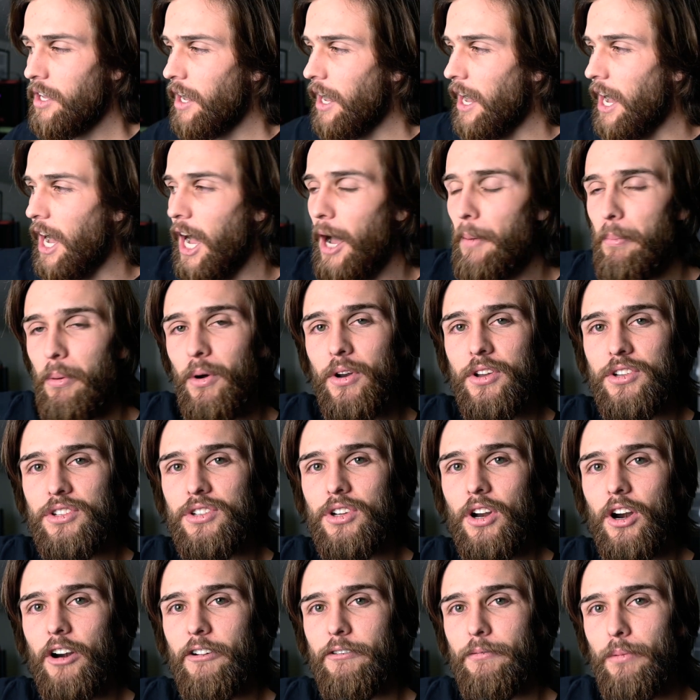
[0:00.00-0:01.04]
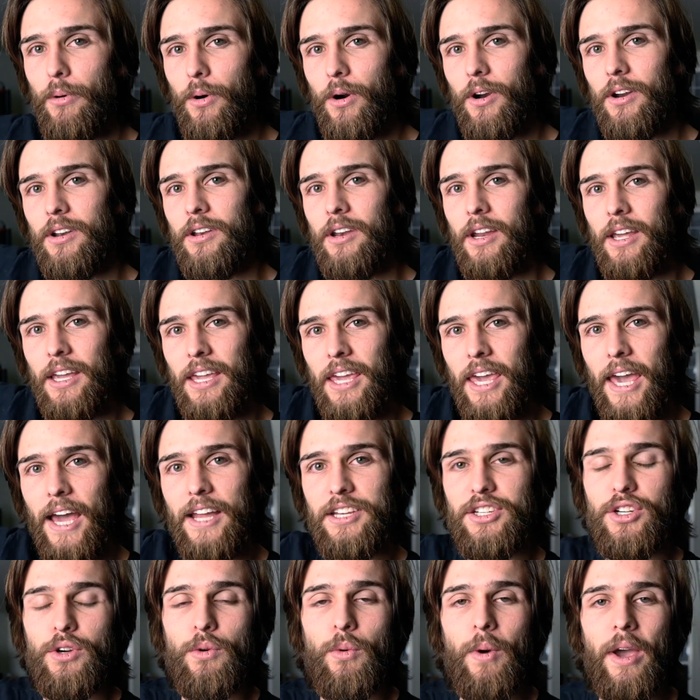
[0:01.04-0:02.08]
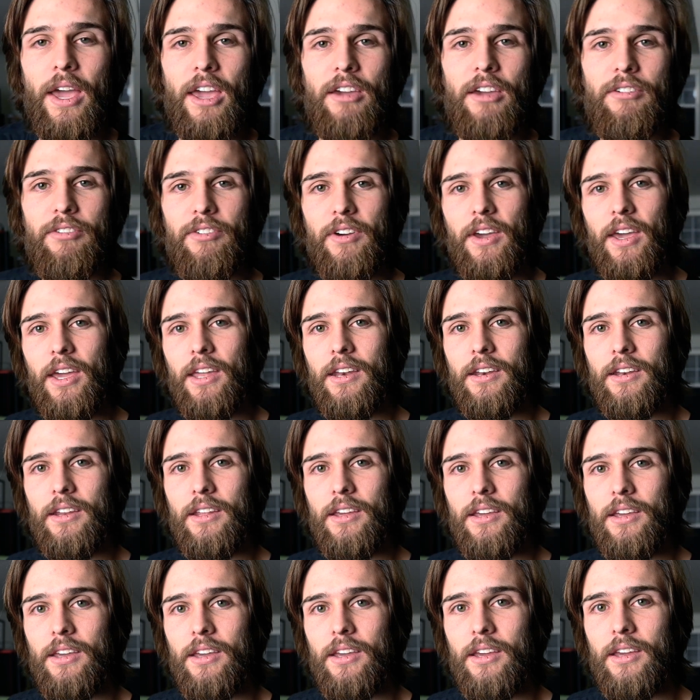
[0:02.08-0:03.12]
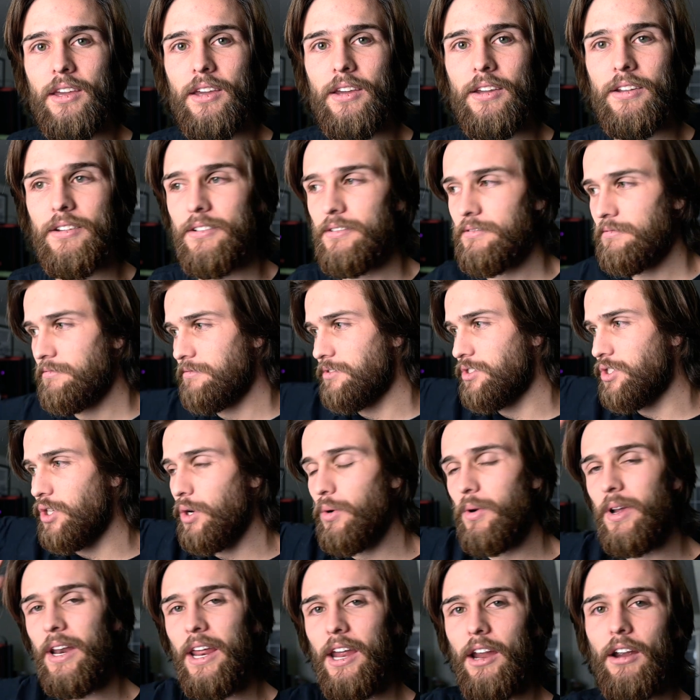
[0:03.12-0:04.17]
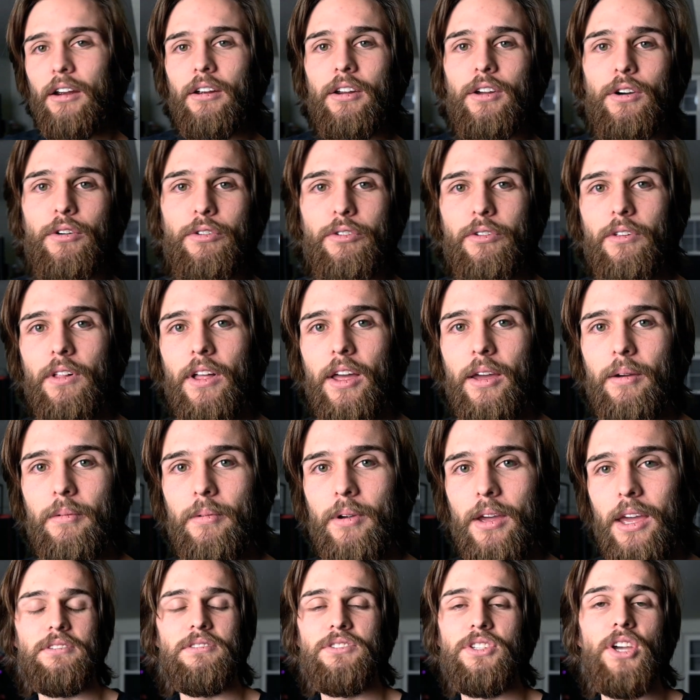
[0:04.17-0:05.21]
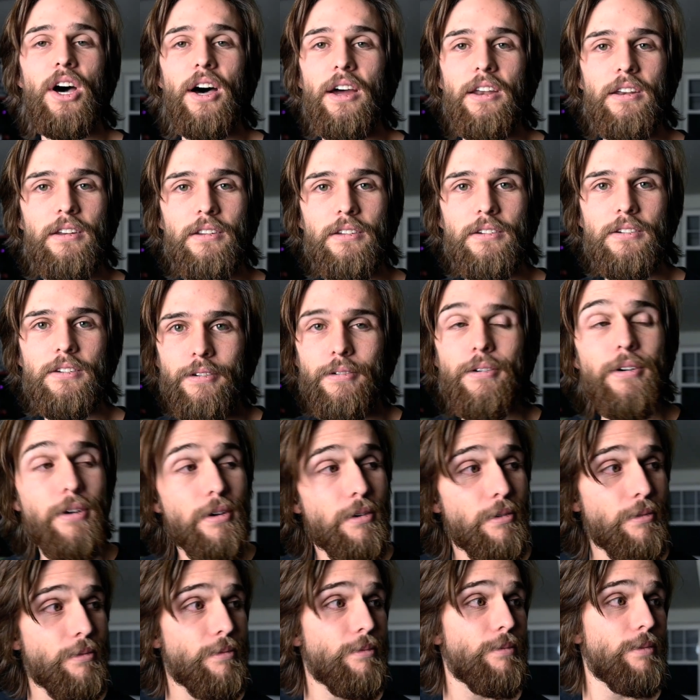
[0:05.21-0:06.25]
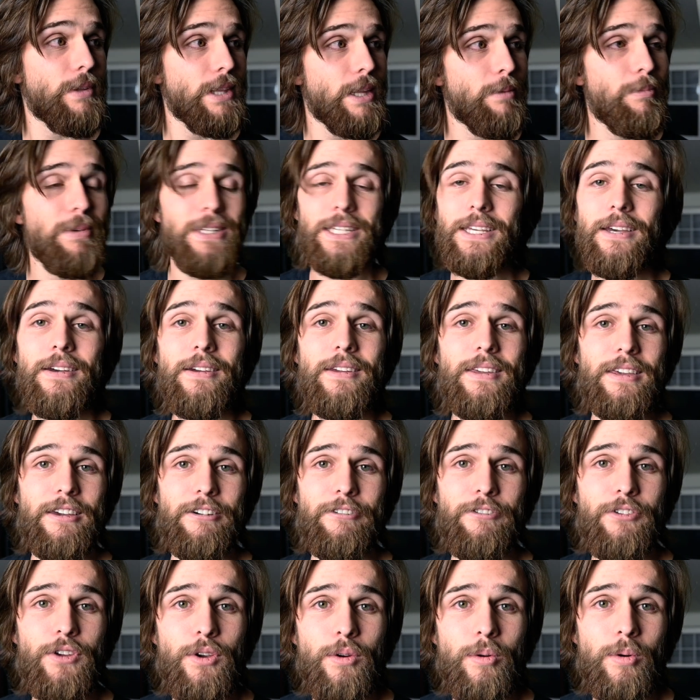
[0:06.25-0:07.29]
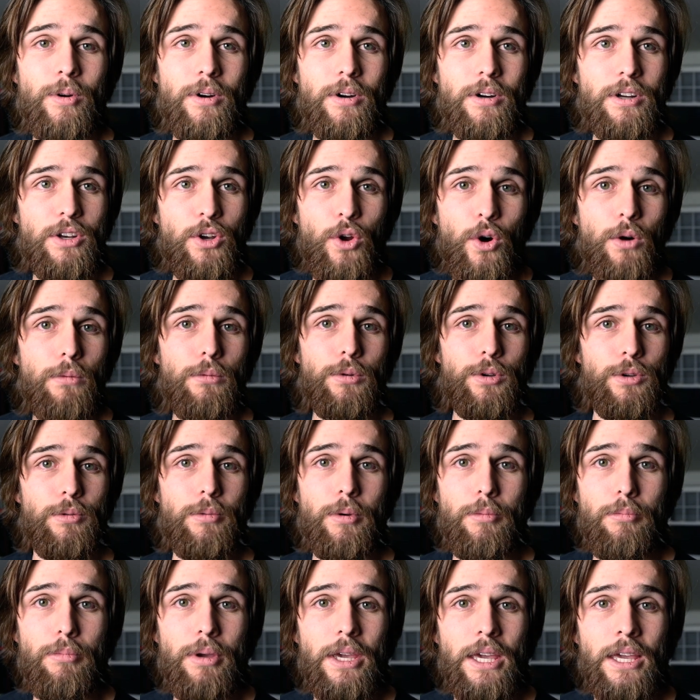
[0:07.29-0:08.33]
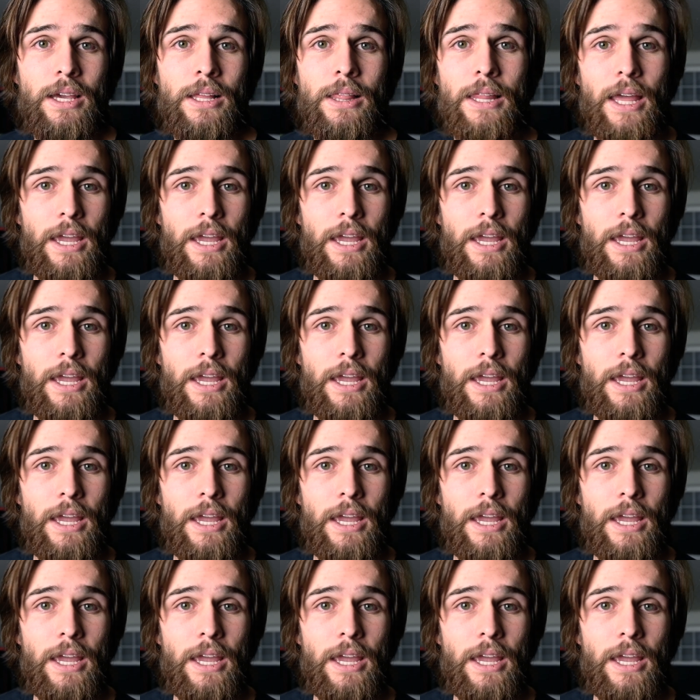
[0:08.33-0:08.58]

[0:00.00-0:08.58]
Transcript: hop on a surfboard, catch a wave in, do an aerial flip, done. Well, let me tell you, if you were a normal human being